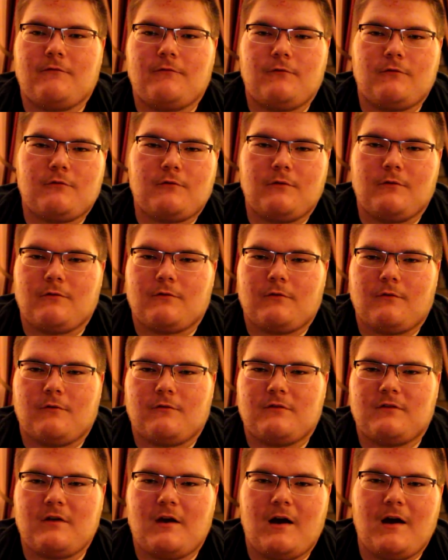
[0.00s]
Screen was a
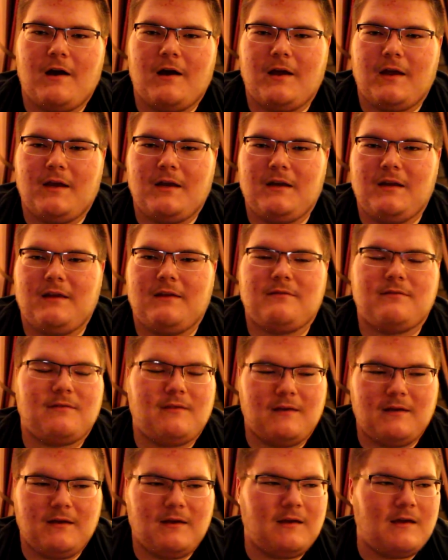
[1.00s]
little tiny
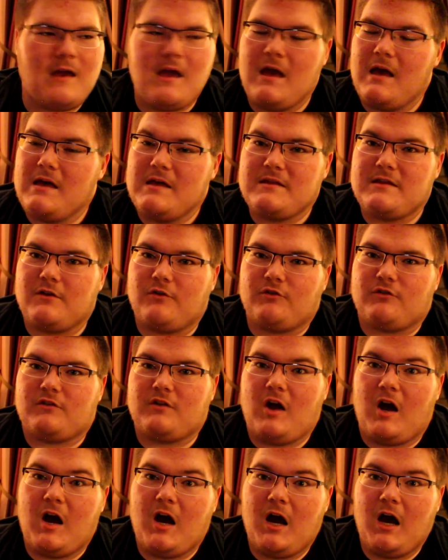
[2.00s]
thing. I think it was
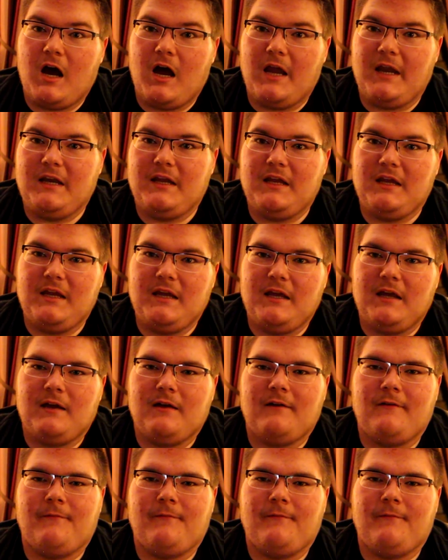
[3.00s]
tiny.